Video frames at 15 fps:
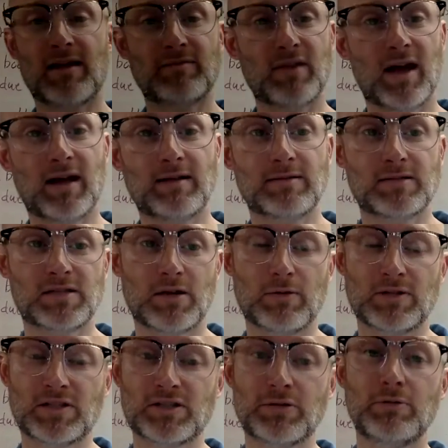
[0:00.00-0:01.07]
not. So
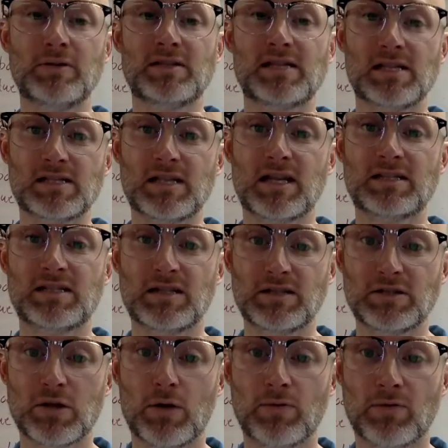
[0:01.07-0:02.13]
as soon as this lesson
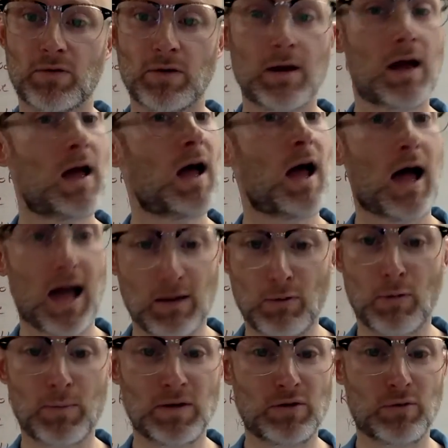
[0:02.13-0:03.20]
is over, I will
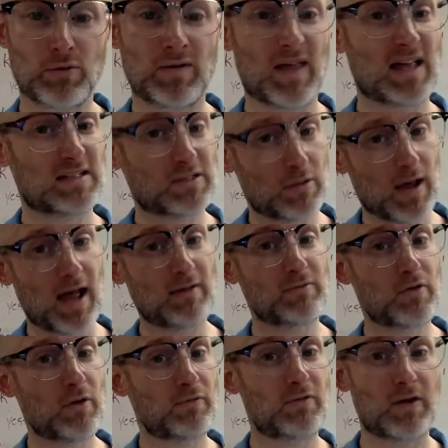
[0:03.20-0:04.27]
be doing that. So have
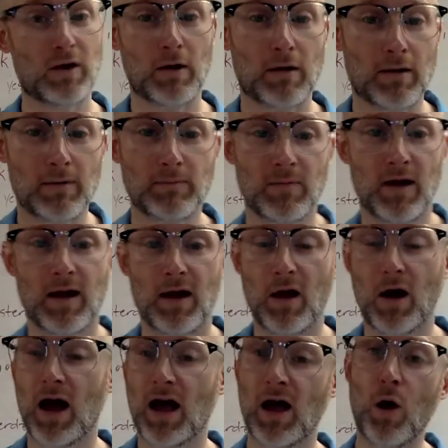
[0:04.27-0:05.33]
no fear.
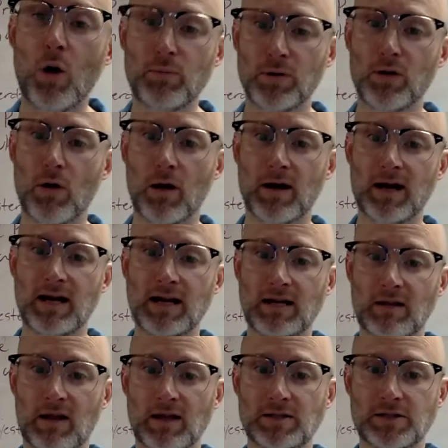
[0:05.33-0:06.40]
I hope you are eating
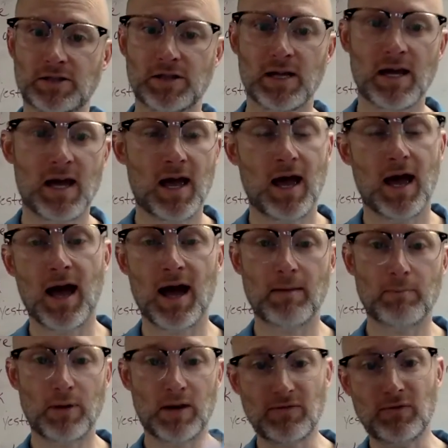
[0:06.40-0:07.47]
lunch.
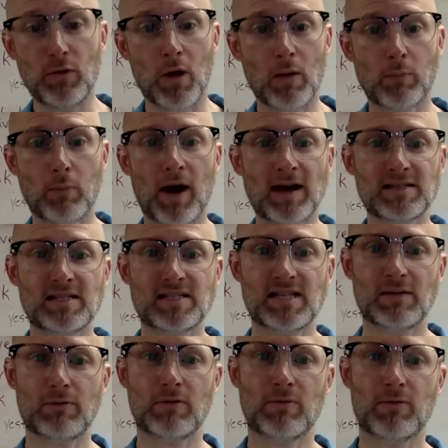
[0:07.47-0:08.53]
But if you are
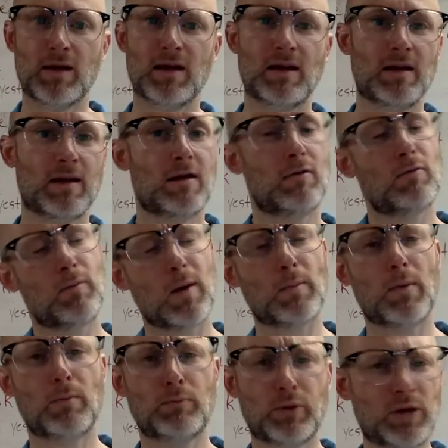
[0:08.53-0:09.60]
practicing with me,
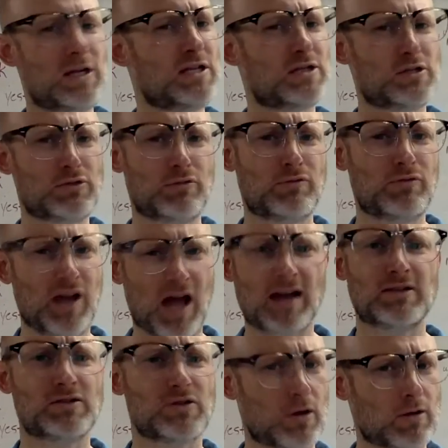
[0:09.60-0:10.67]
remember, please do
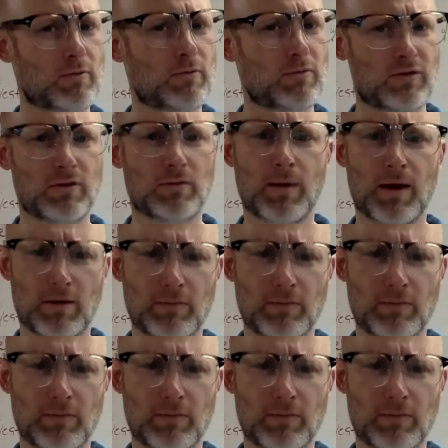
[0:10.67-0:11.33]
not talk with your mouth